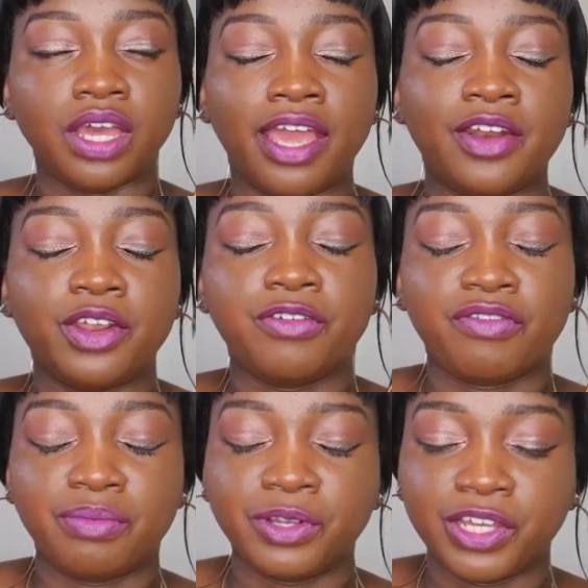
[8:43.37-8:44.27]
I don't know if you're
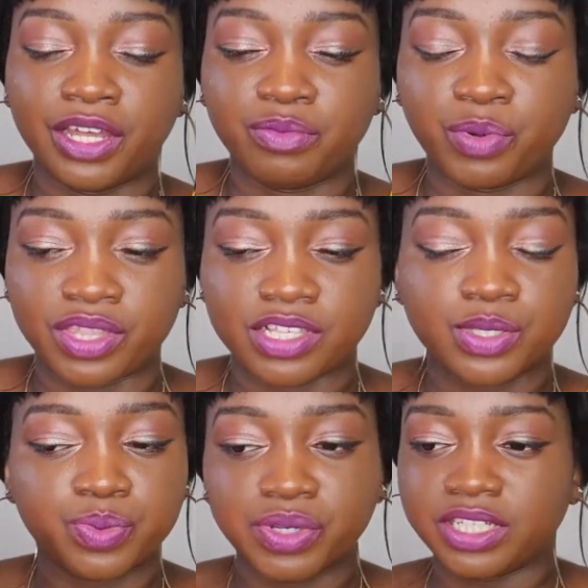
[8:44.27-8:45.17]
familiar with,
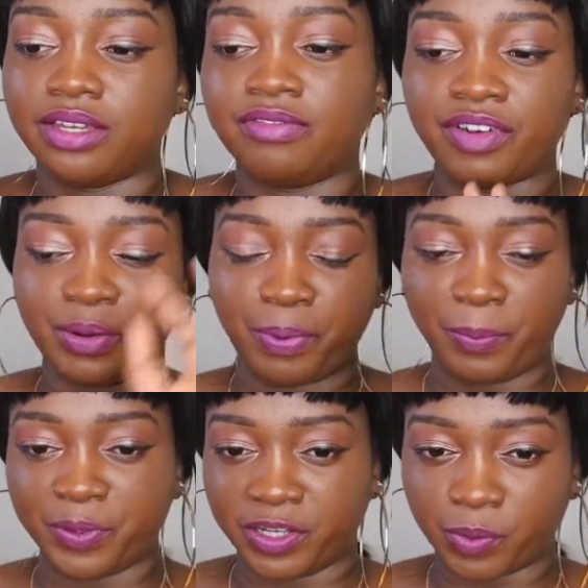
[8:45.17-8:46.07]
it's really a very
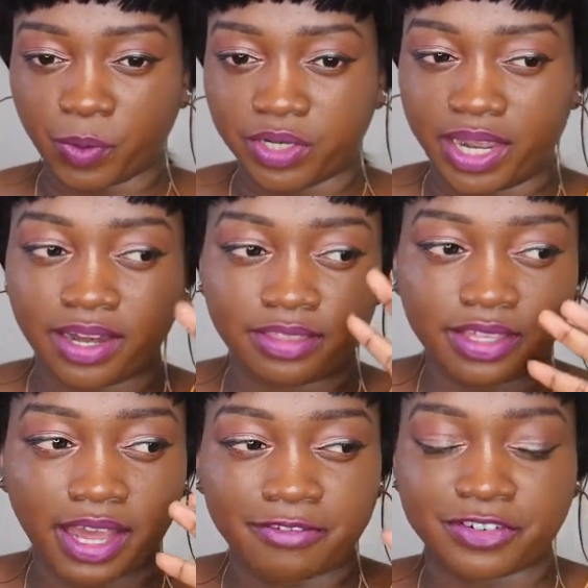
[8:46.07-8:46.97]
popular quote, and I
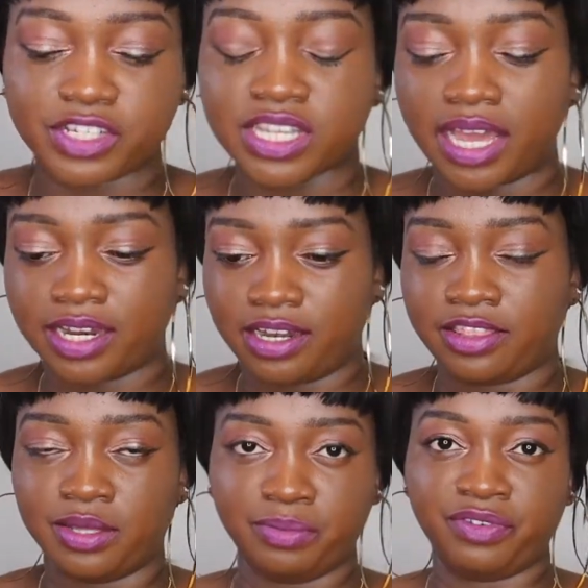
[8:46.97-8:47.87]
think I first heard it
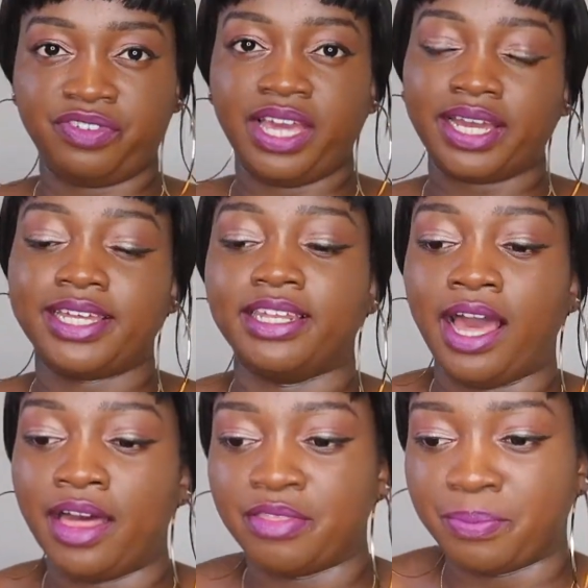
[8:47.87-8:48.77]
in the movie Aquila
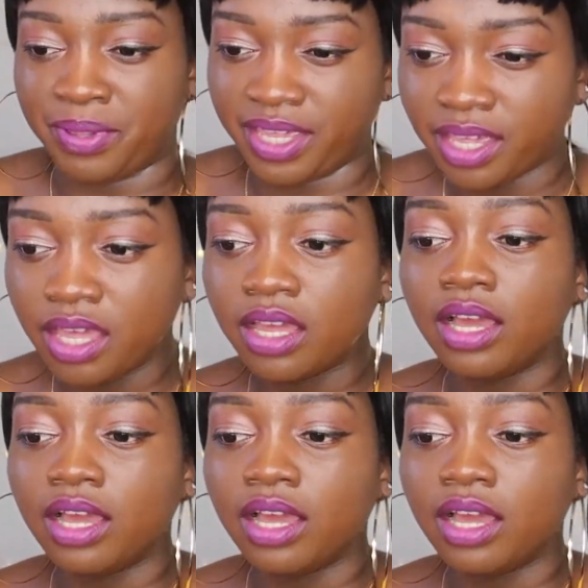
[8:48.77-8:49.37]
and the Bee.